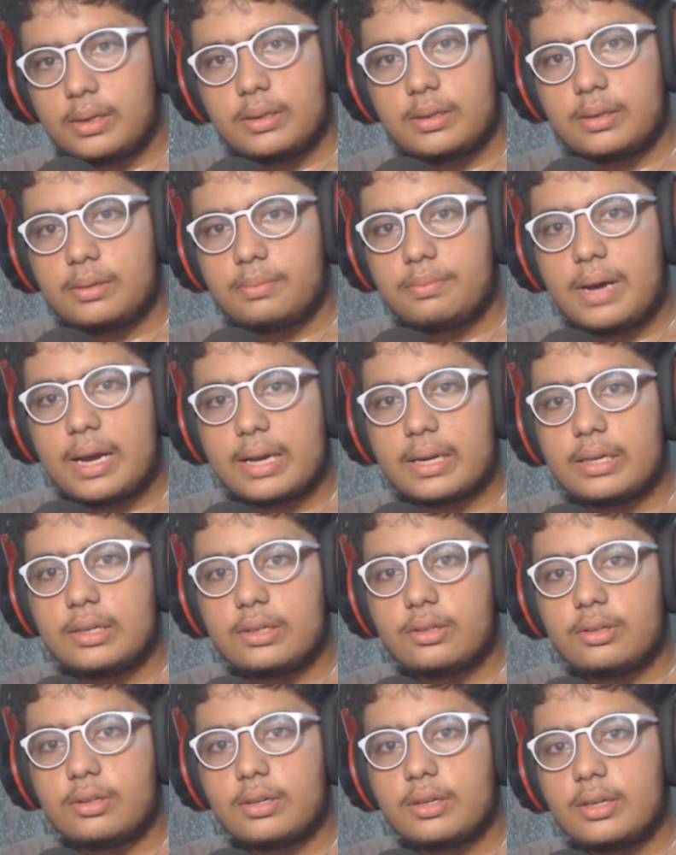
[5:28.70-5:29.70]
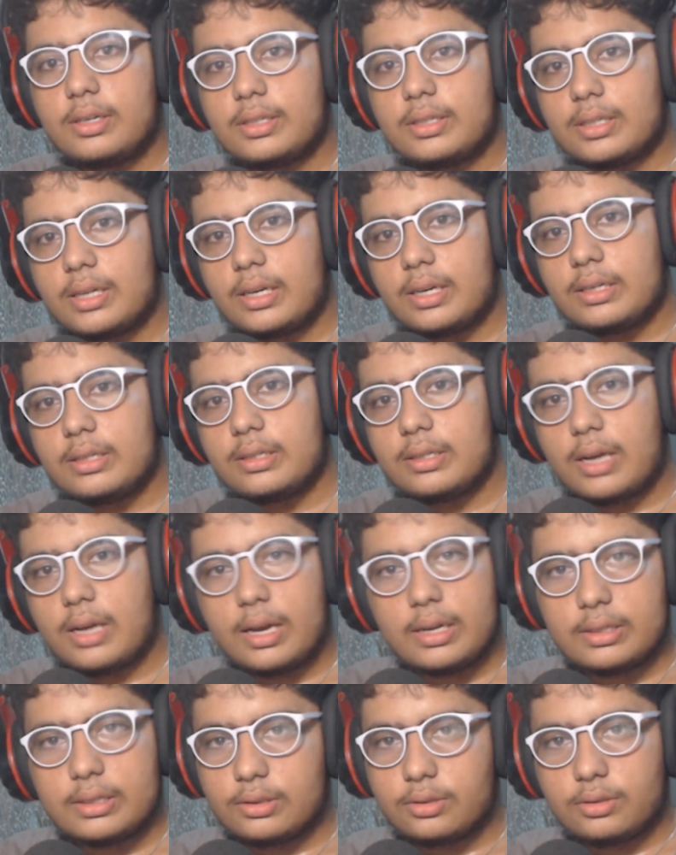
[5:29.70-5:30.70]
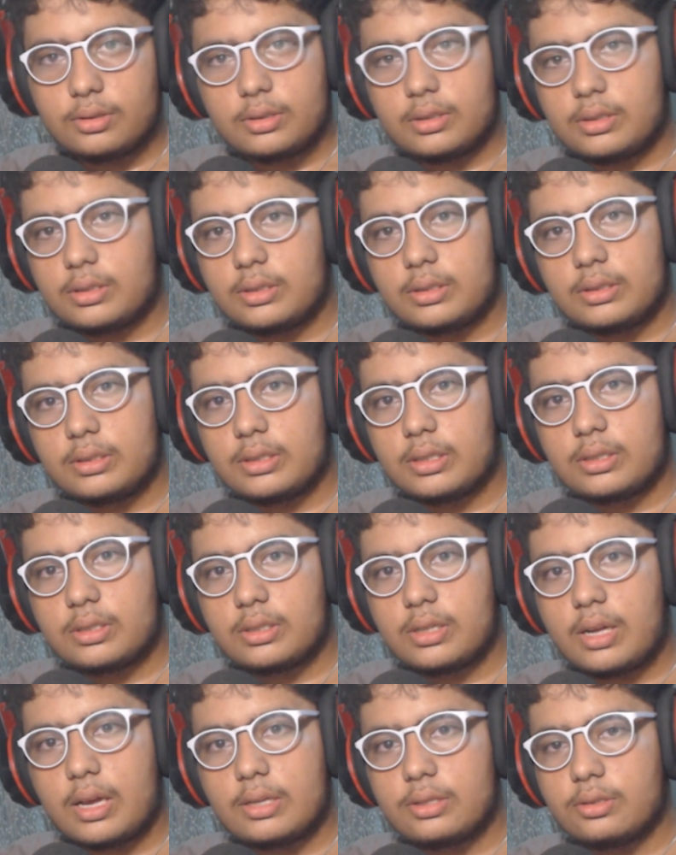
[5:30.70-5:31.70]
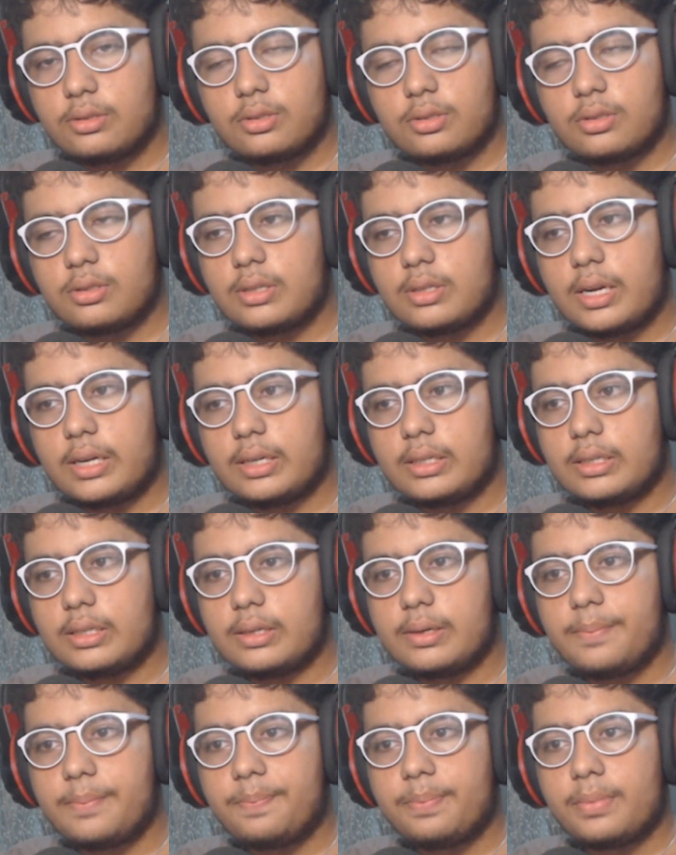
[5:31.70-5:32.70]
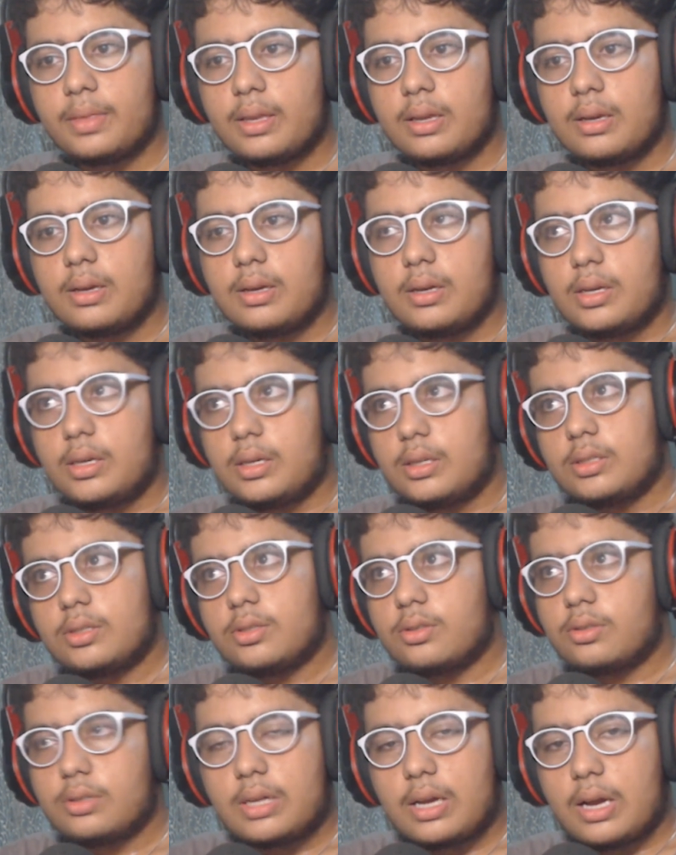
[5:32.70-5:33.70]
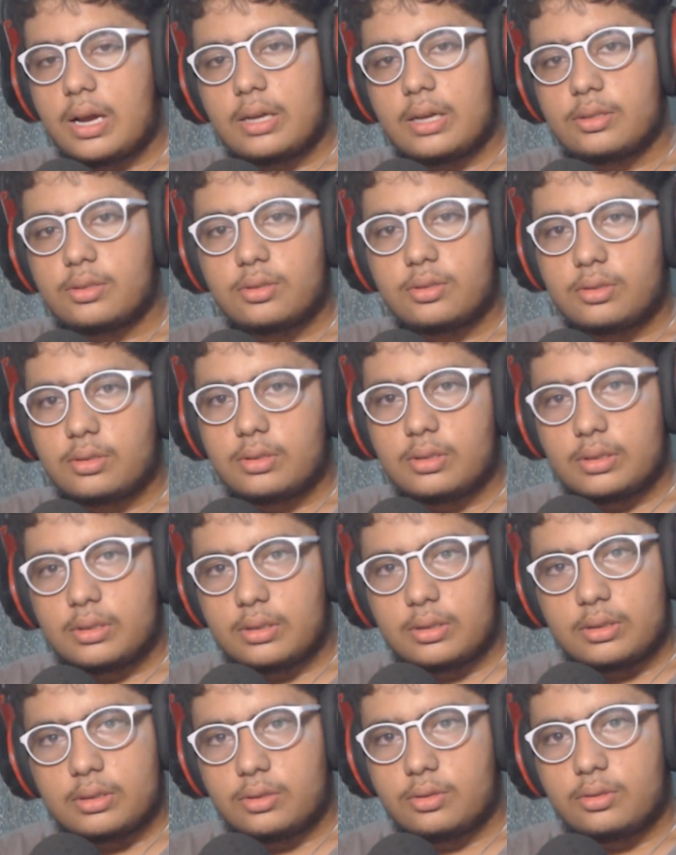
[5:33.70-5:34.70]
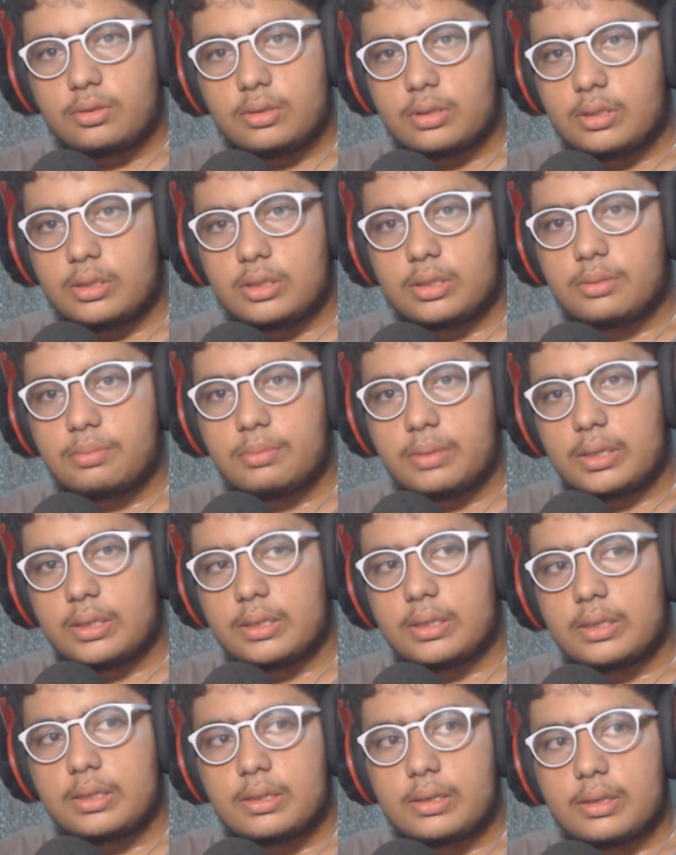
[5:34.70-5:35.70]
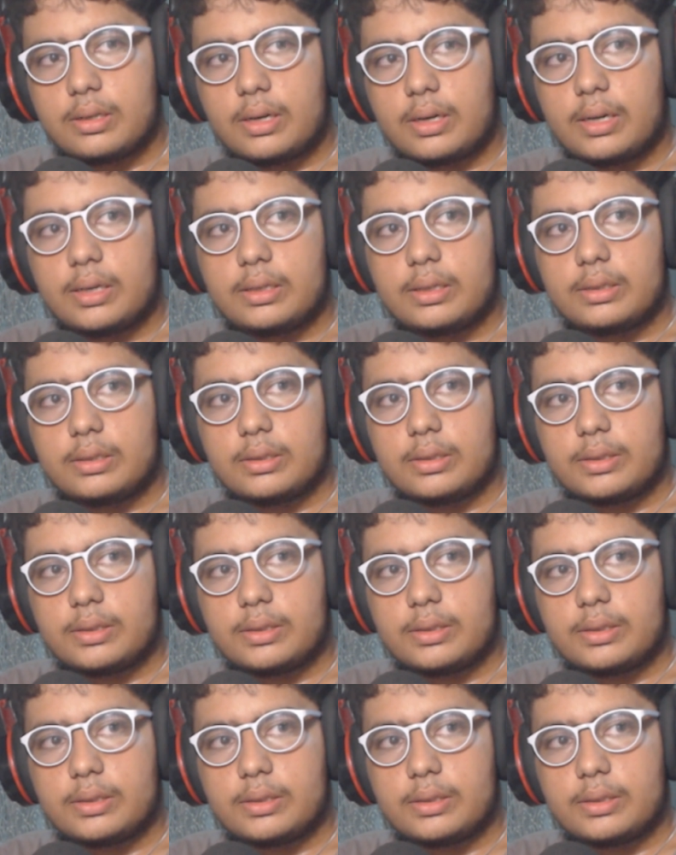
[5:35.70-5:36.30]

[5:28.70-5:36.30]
back into English, and I used to write it. So yeah, I used to use this method. And